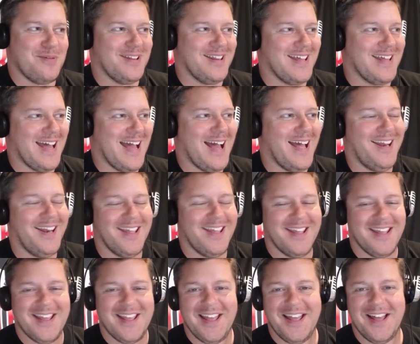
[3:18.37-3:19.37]
Remember that?
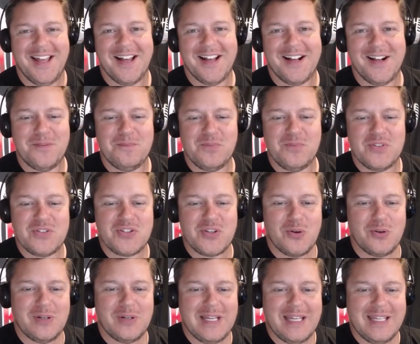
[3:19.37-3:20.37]
Um,
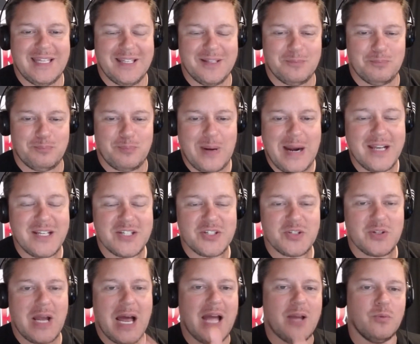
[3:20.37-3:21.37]
so, but I
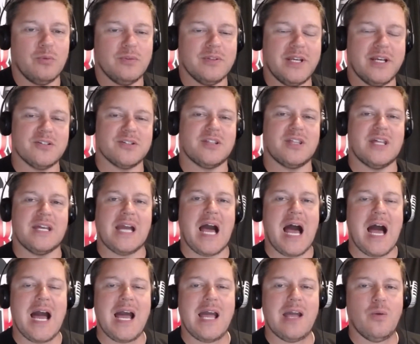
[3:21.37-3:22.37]
just, I here's the thing.
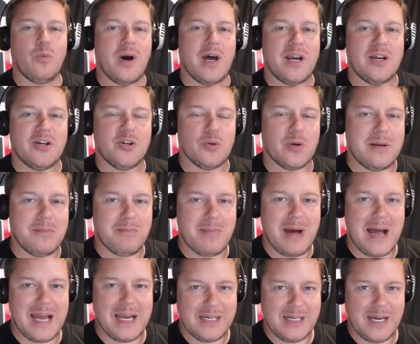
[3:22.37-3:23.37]
I wanted to
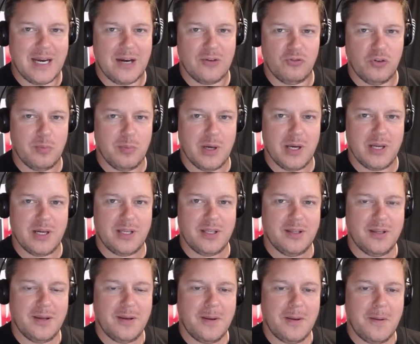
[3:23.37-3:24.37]
remind
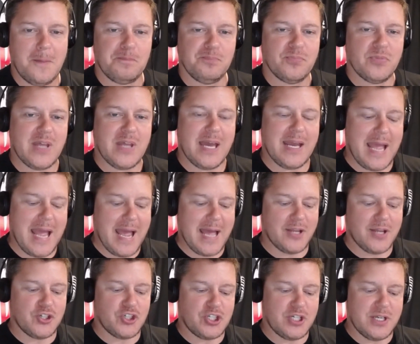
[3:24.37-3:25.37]
everybody that
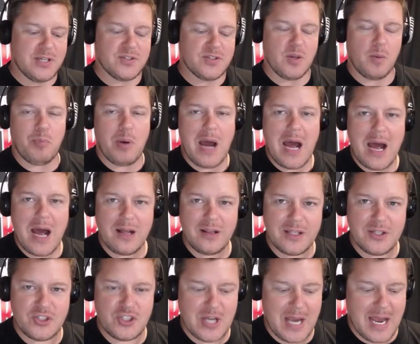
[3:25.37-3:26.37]
as she is
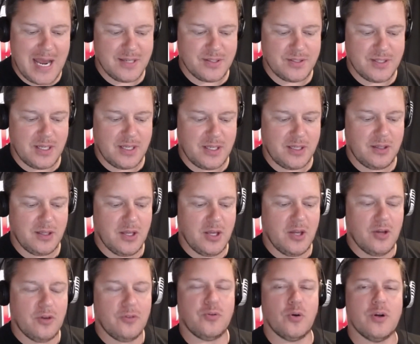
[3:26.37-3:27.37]
apologizing
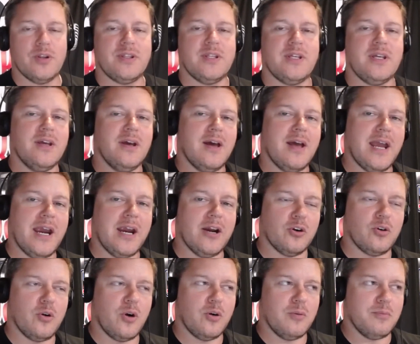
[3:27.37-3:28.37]
for the
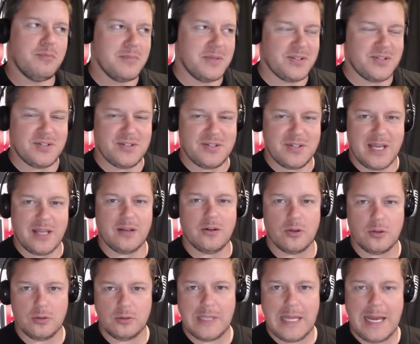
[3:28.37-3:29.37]
air quote mistake,
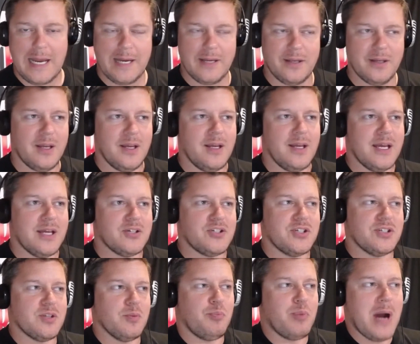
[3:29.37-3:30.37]
her lie, as
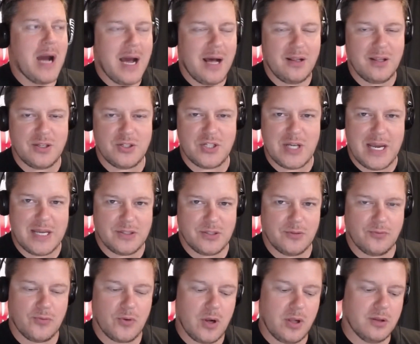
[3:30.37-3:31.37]
she's
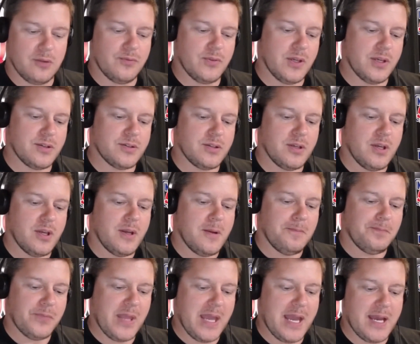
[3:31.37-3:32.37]
apologizing for all of this,
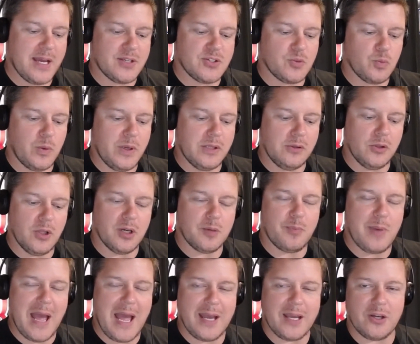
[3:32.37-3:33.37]
as we
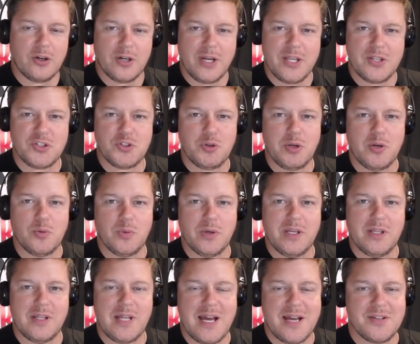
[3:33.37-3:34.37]
look back at her history and
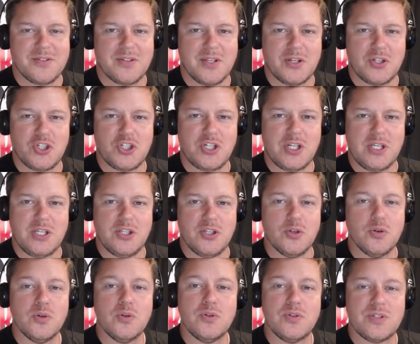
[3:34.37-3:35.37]
realize that she
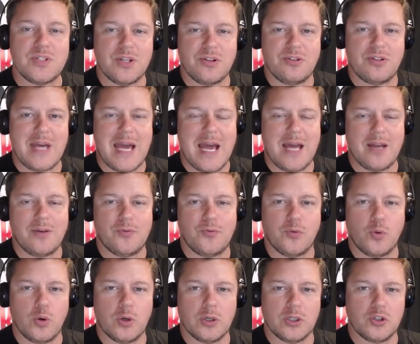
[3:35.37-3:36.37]
used that
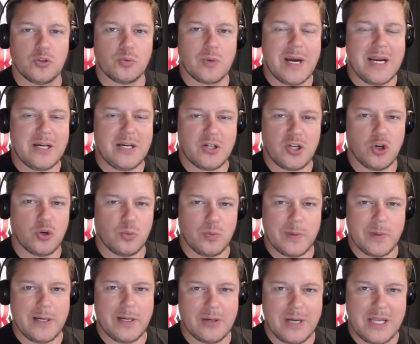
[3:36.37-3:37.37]
for great
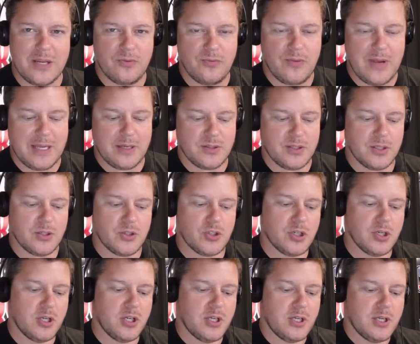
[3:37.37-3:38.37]
career
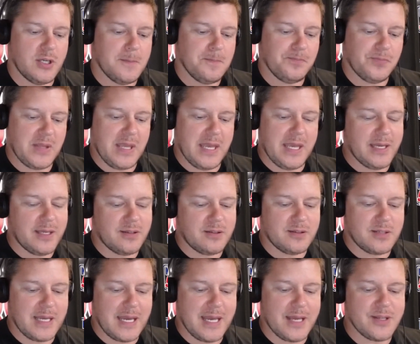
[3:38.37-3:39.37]
advantage,
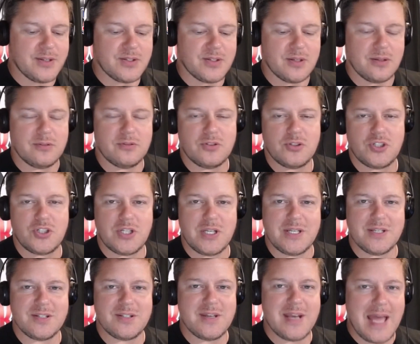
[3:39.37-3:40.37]
and as
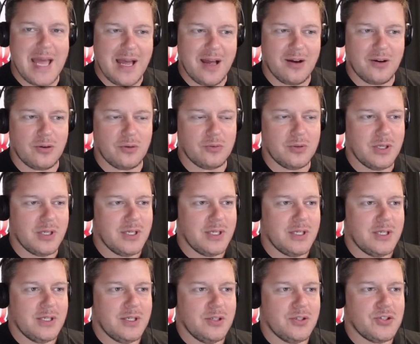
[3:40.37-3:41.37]
she is now
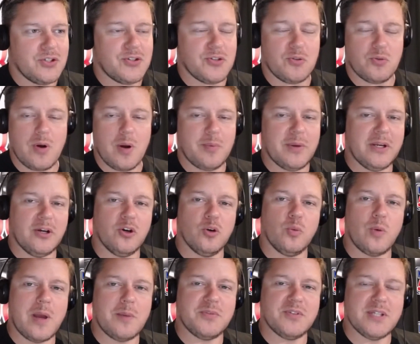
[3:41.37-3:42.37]
scrubbing
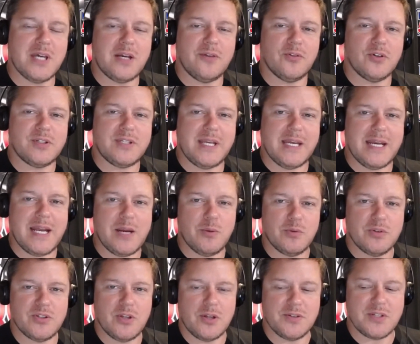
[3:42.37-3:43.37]
her website of her
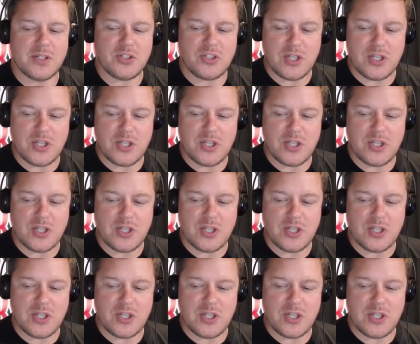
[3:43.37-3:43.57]
DNA results.